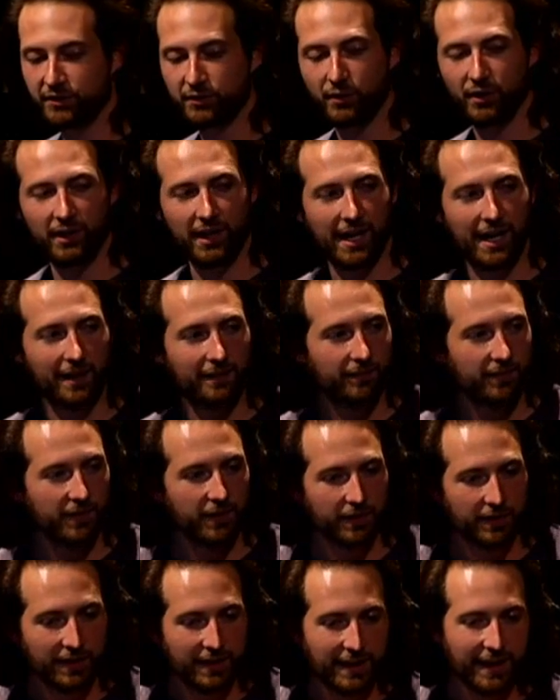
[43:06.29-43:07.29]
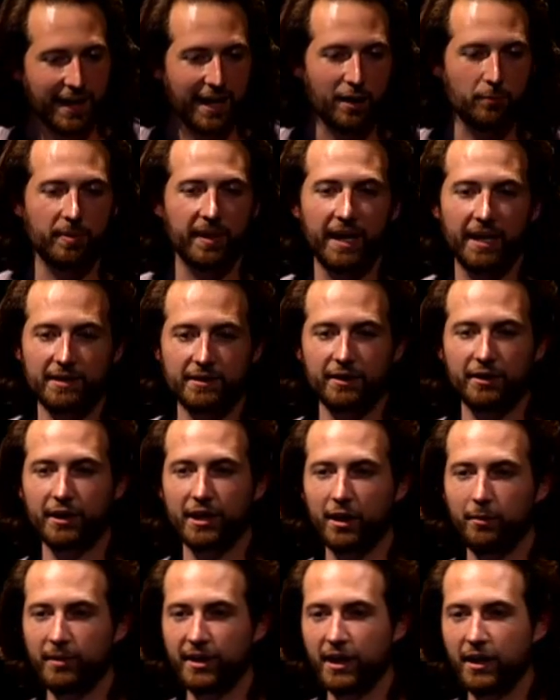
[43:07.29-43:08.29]
So a lot of the campaigns that are
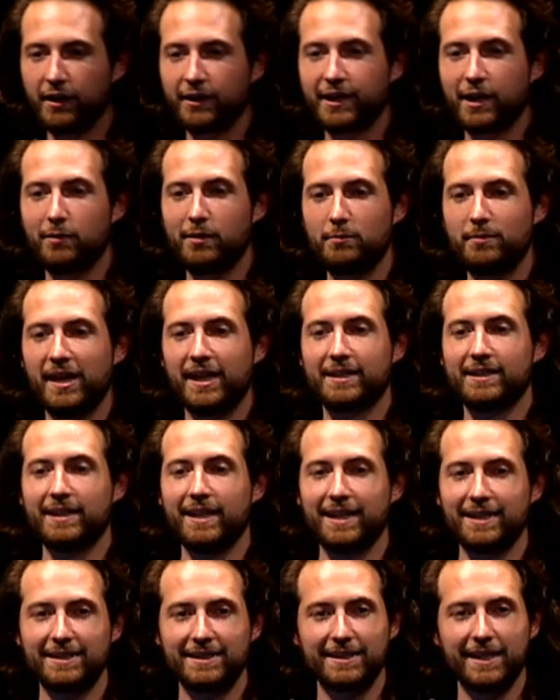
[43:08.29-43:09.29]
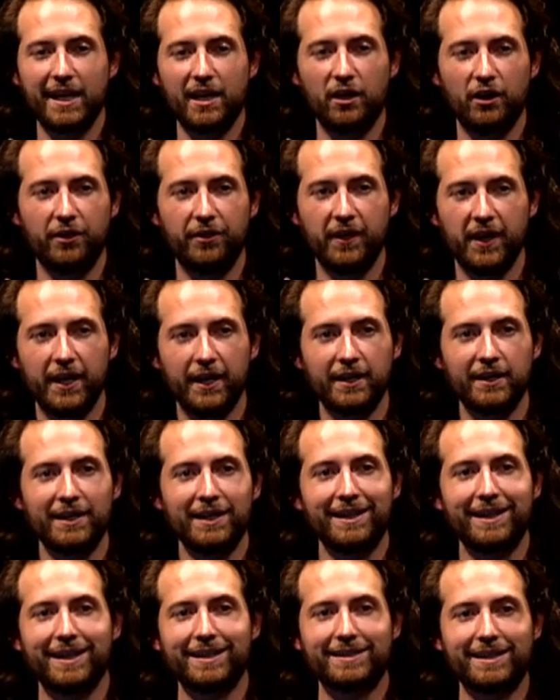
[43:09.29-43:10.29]
coming back to that scale thing,
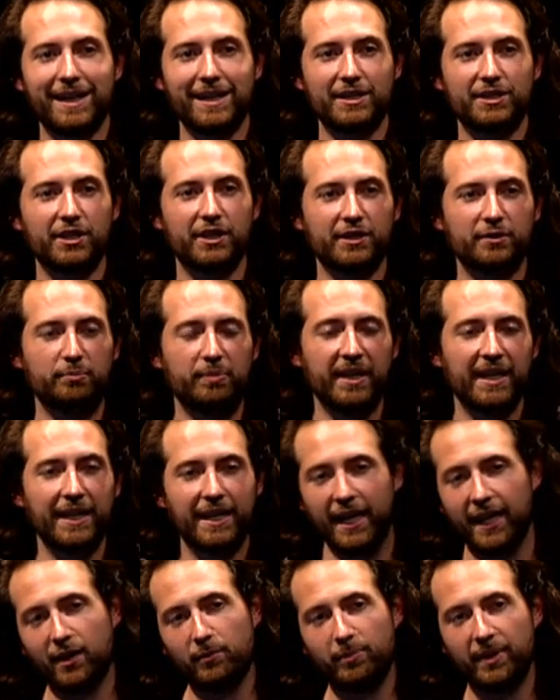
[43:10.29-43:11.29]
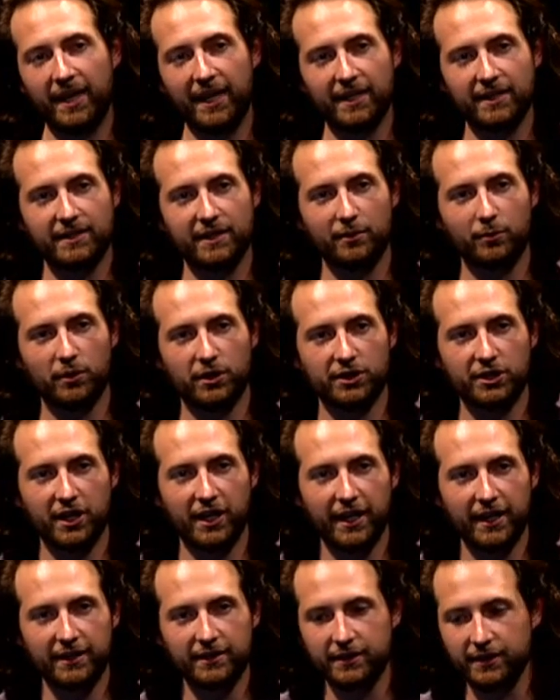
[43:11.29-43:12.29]
it's not just big campaigns that we're
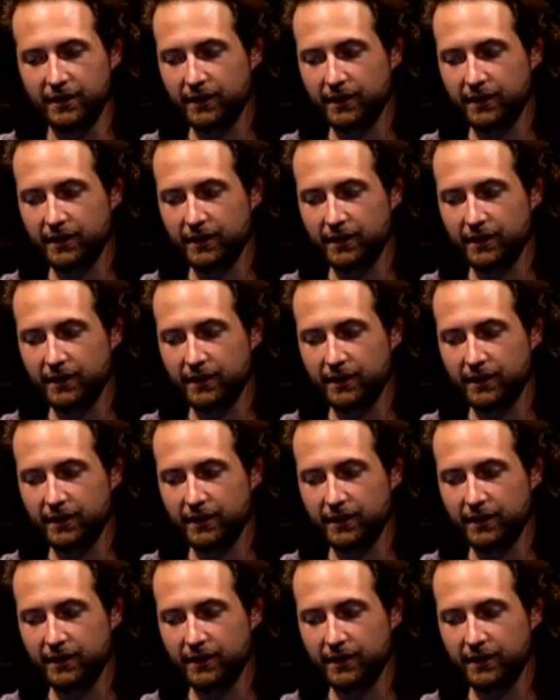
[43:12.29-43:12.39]
trying